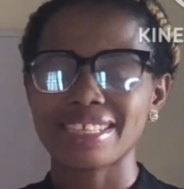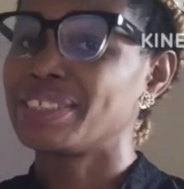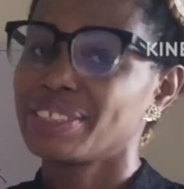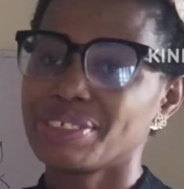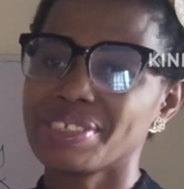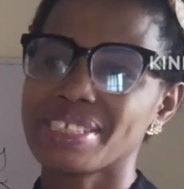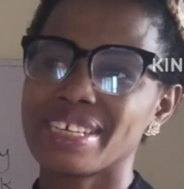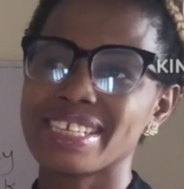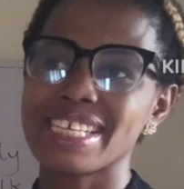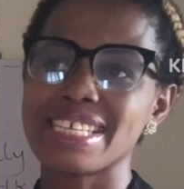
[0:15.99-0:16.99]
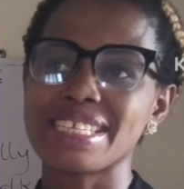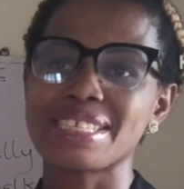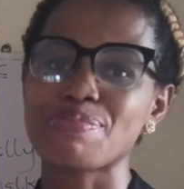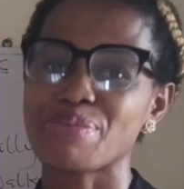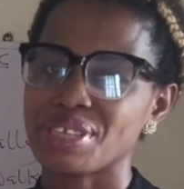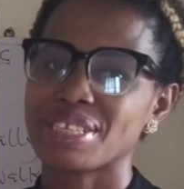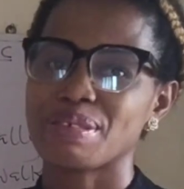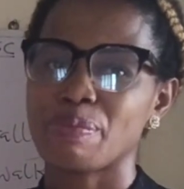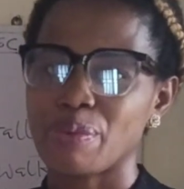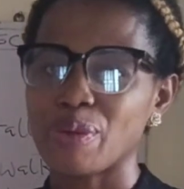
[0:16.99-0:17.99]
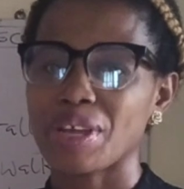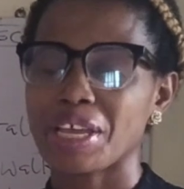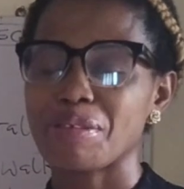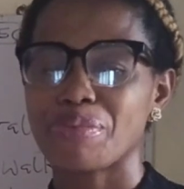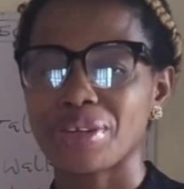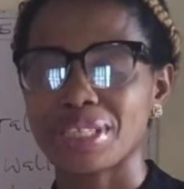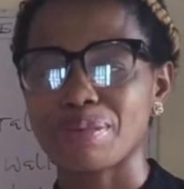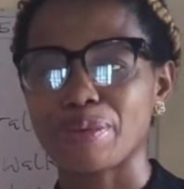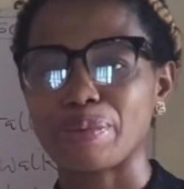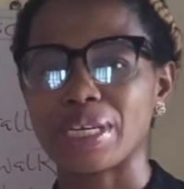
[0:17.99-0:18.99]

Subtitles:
Now the O sound is pretty simple, okay, pretty simple,